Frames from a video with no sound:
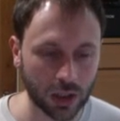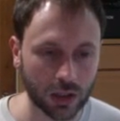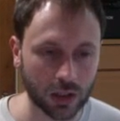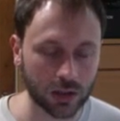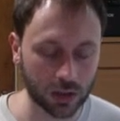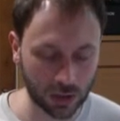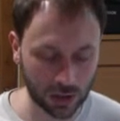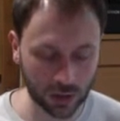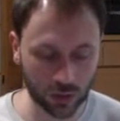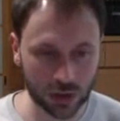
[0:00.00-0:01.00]

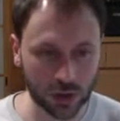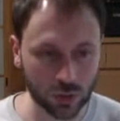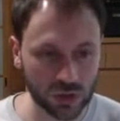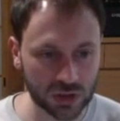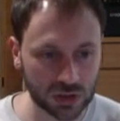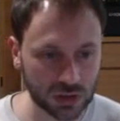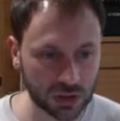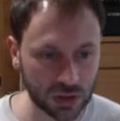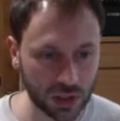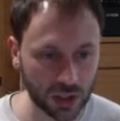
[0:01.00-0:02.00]
near Ochanomizu,
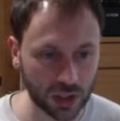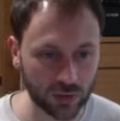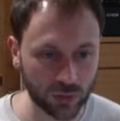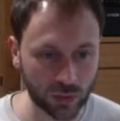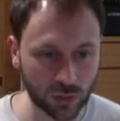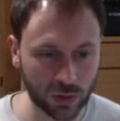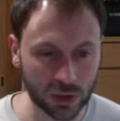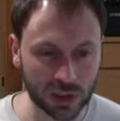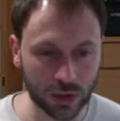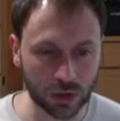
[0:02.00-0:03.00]
and from on the other
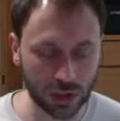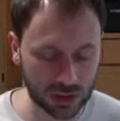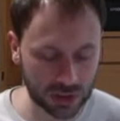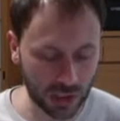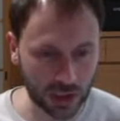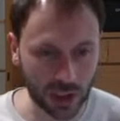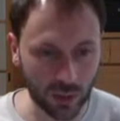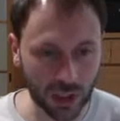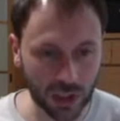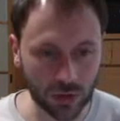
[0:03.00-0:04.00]
side you can see
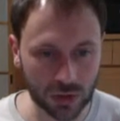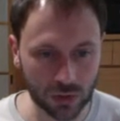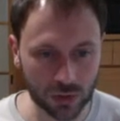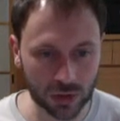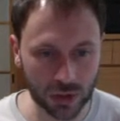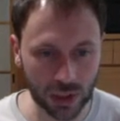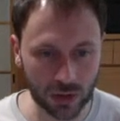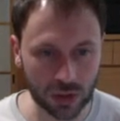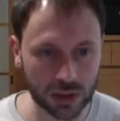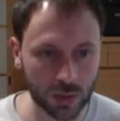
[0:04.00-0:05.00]
Akihabara with all the like
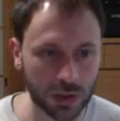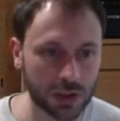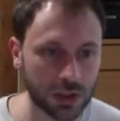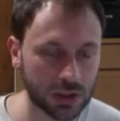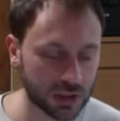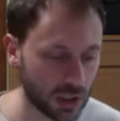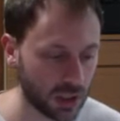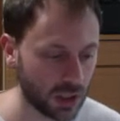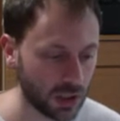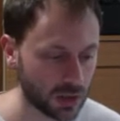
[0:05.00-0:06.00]
crazy buildings.
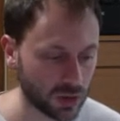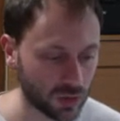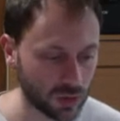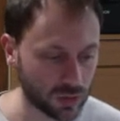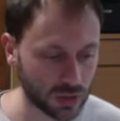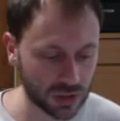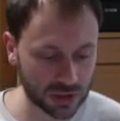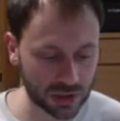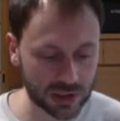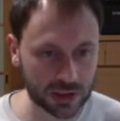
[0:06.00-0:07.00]
So this
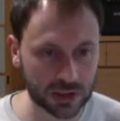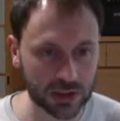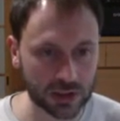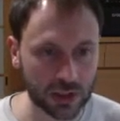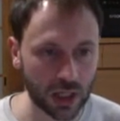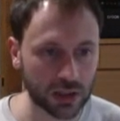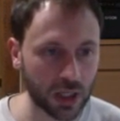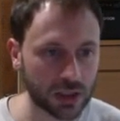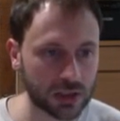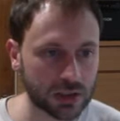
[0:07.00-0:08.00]
is a
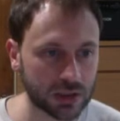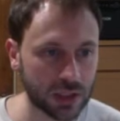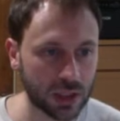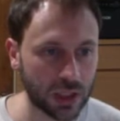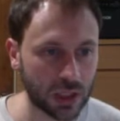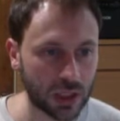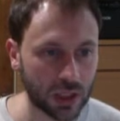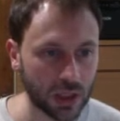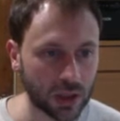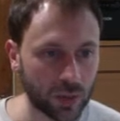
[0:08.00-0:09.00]
nice
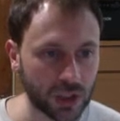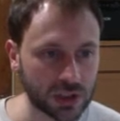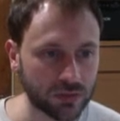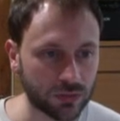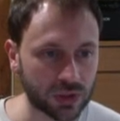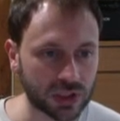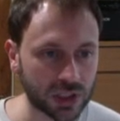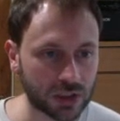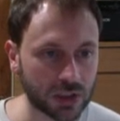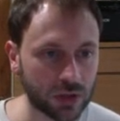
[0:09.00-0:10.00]
place for
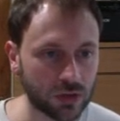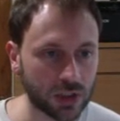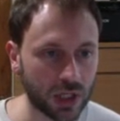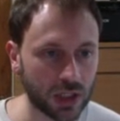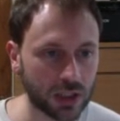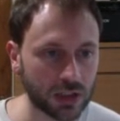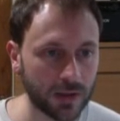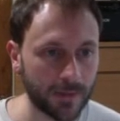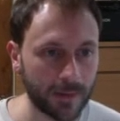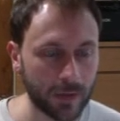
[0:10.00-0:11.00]
sketching. I really like it.
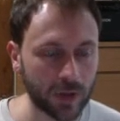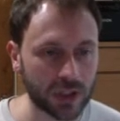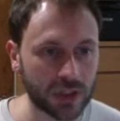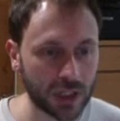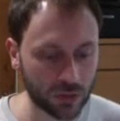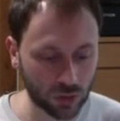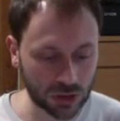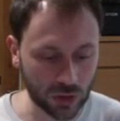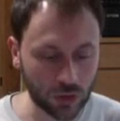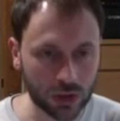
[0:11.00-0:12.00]
But that
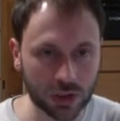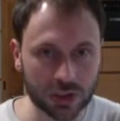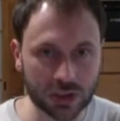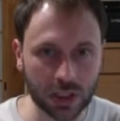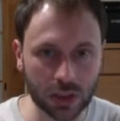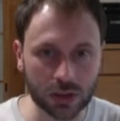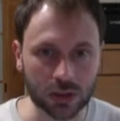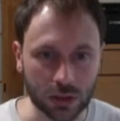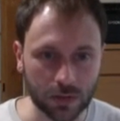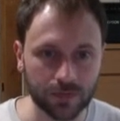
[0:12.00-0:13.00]
was only the
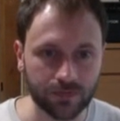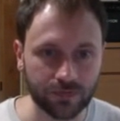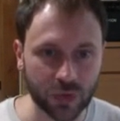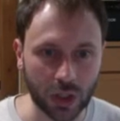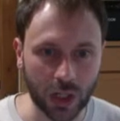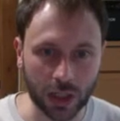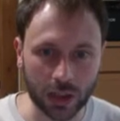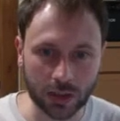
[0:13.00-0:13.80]
station, like